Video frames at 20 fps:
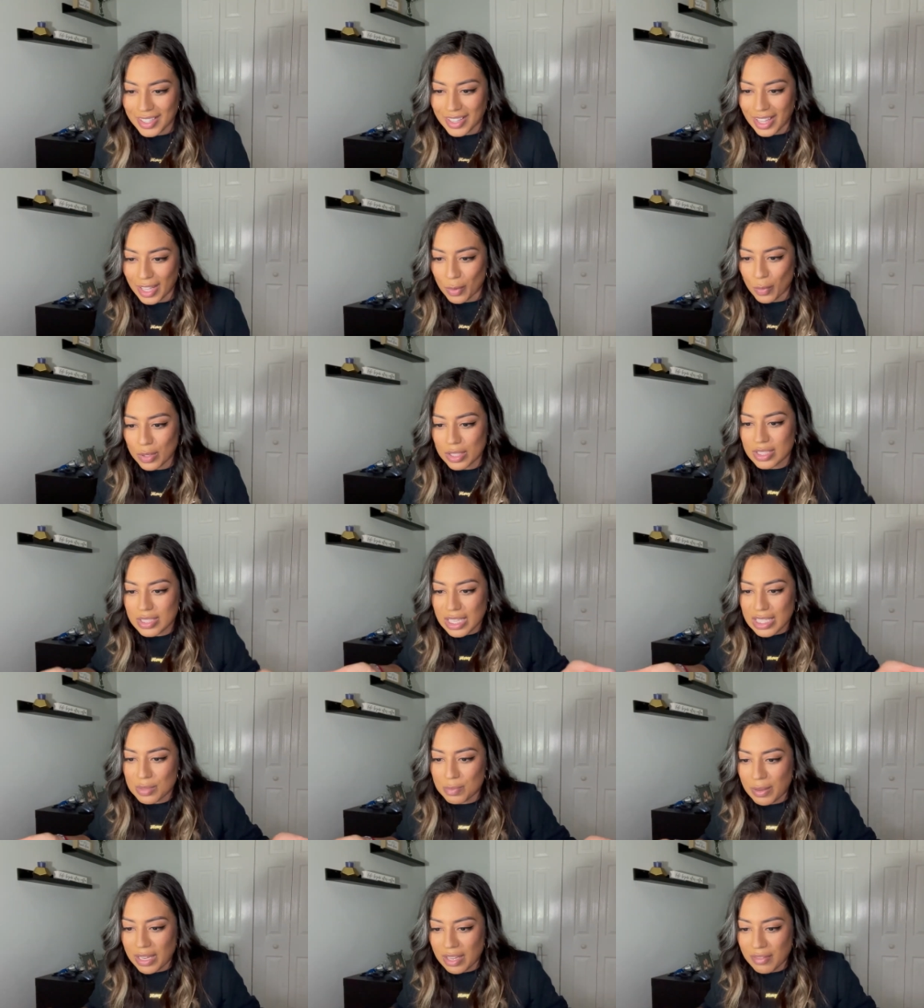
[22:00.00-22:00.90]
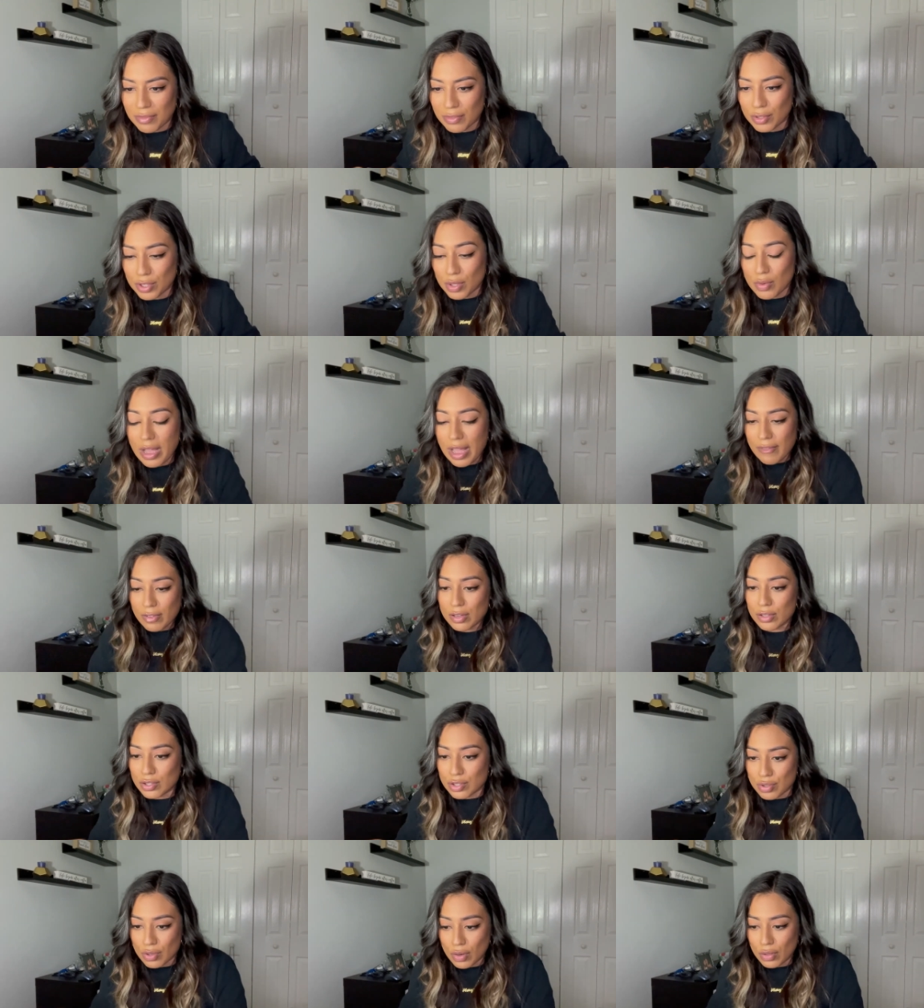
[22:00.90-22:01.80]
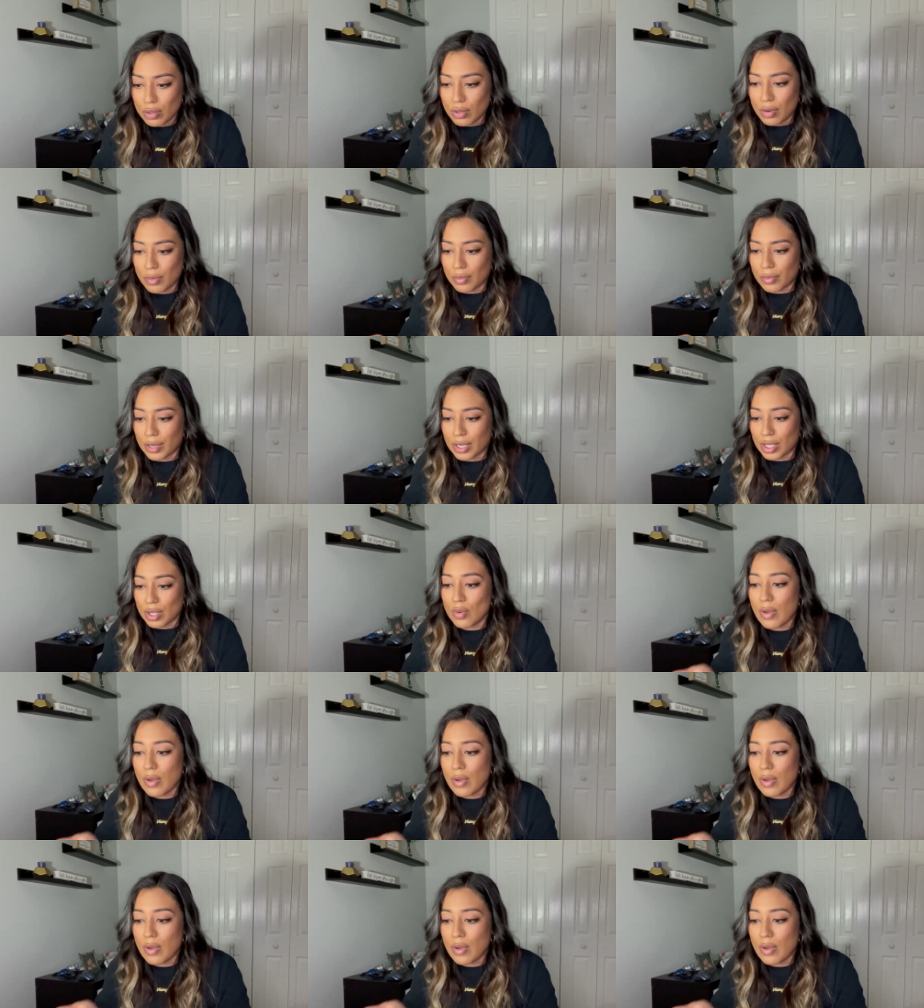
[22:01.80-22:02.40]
like what's less painful? You have control over it. You